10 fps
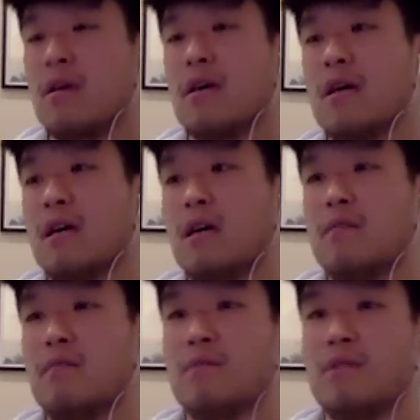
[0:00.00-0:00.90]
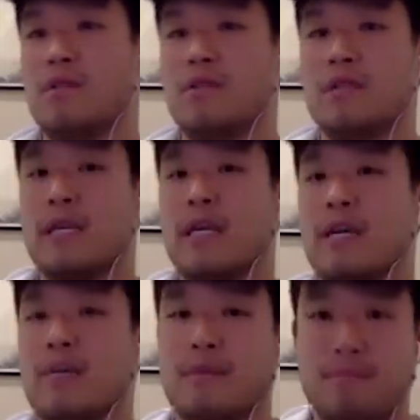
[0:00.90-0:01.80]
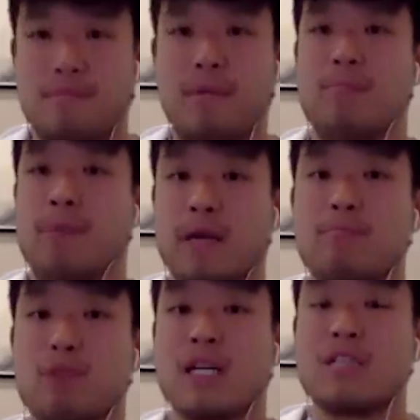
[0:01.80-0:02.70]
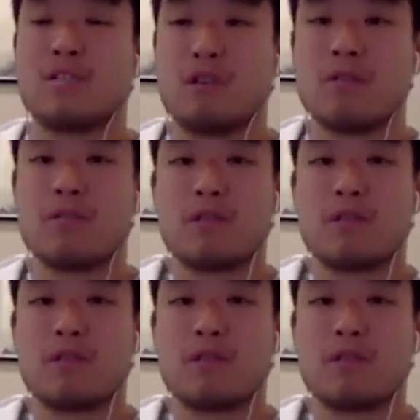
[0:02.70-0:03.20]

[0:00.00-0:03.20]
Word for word: Um, you just think in big broad strokes,